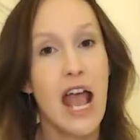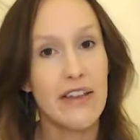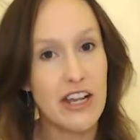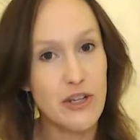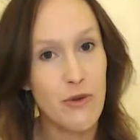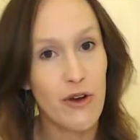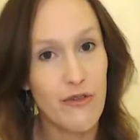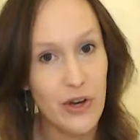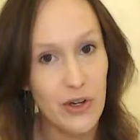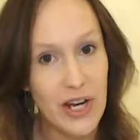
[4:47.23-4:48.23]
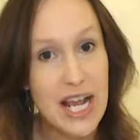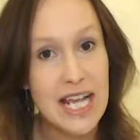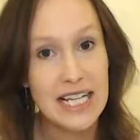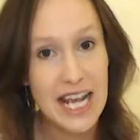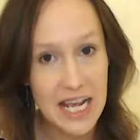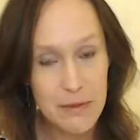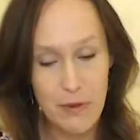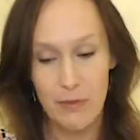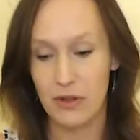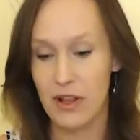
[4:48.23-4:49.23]
and that you are very
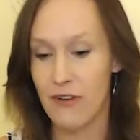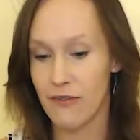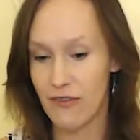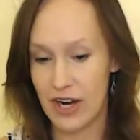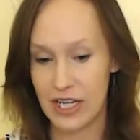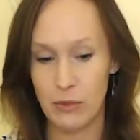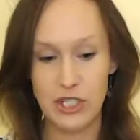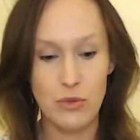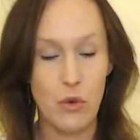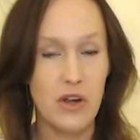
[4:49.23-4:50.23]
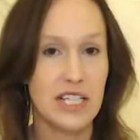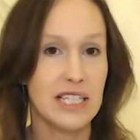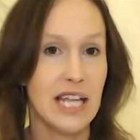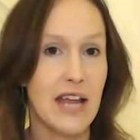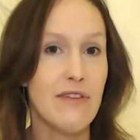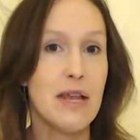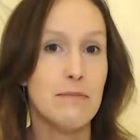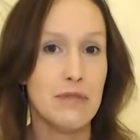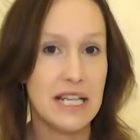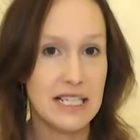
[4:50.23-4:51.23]
capable of finding what you want in life,
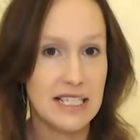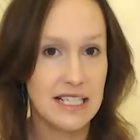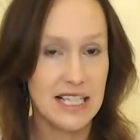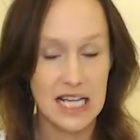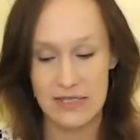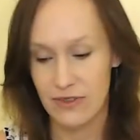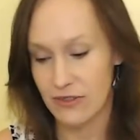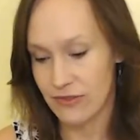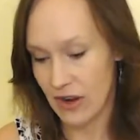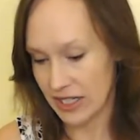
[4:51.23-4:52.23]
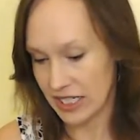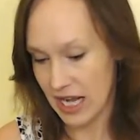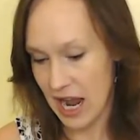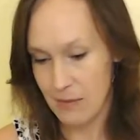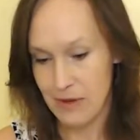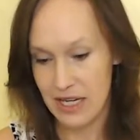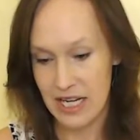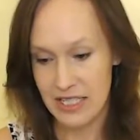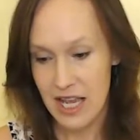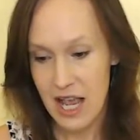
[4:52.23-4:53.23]
being successful, finding
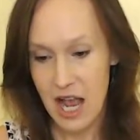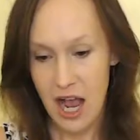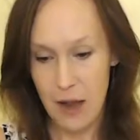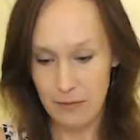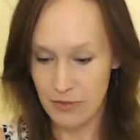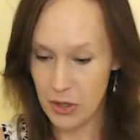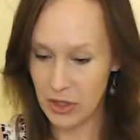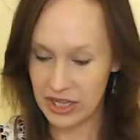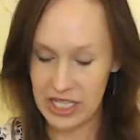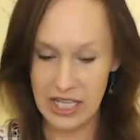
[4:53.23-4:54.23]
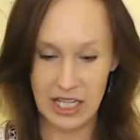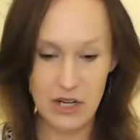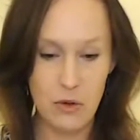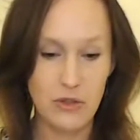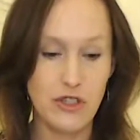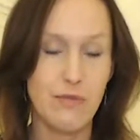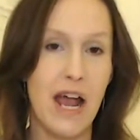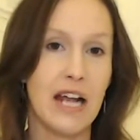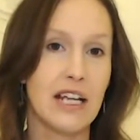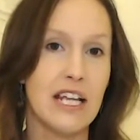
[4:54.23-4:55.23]
happiness. The only thing that can hold you
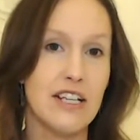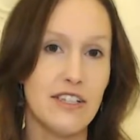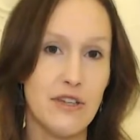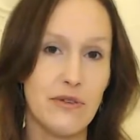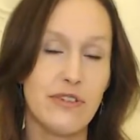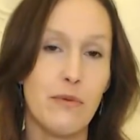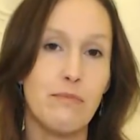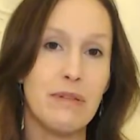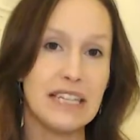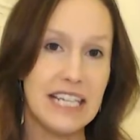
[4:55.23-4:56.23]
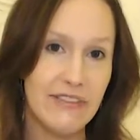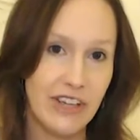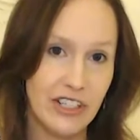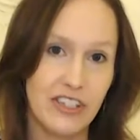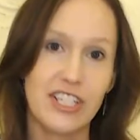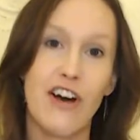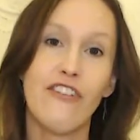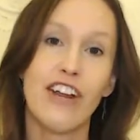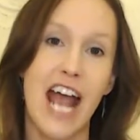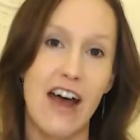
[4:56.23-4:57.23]
back is you. So believe in yourself
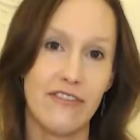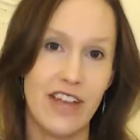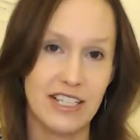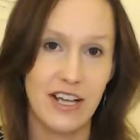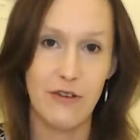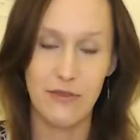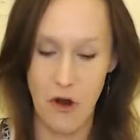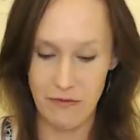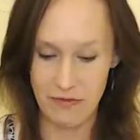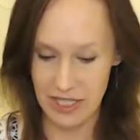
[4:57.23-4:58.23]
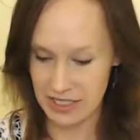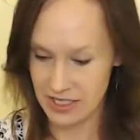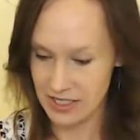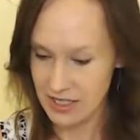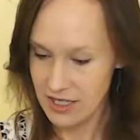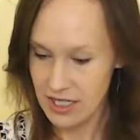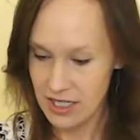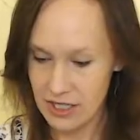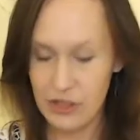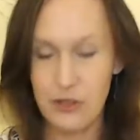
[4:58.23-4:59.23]
and have that self-confidence.
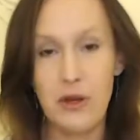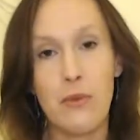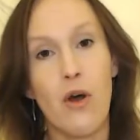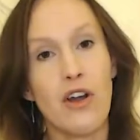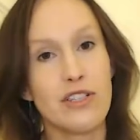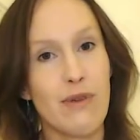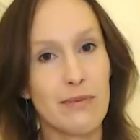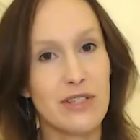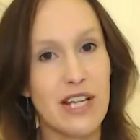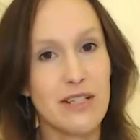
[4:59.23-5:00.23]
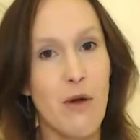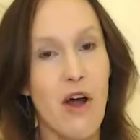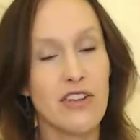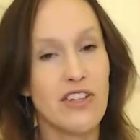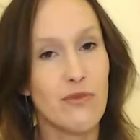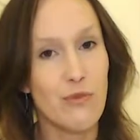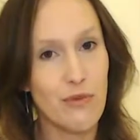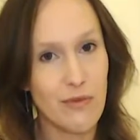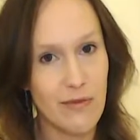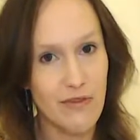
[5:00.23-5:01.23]
The Three of Wands represents positive
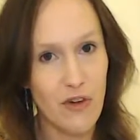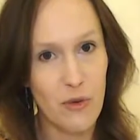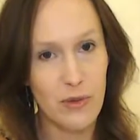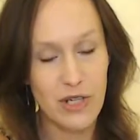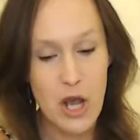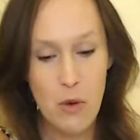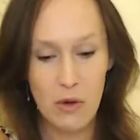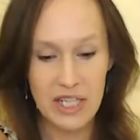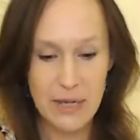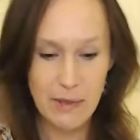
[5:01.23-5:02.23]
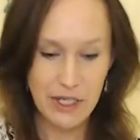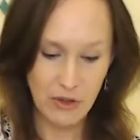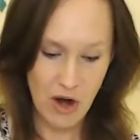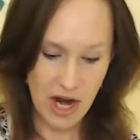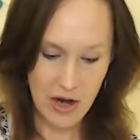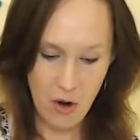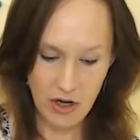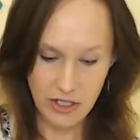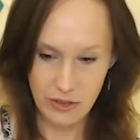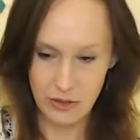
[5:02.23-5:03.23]
movement forward while keeping your eye
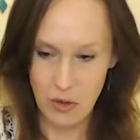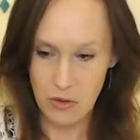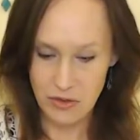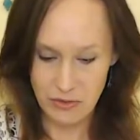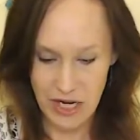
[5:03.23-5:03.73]
on your goal. So